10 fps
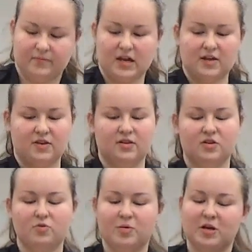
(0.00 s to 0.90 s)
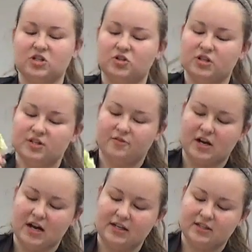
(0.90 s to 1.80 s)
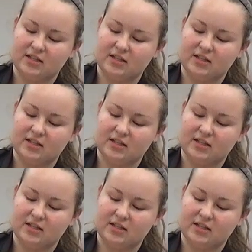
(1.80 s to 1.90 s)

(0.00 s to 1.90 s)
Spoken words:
And you want to make sure they're different heights.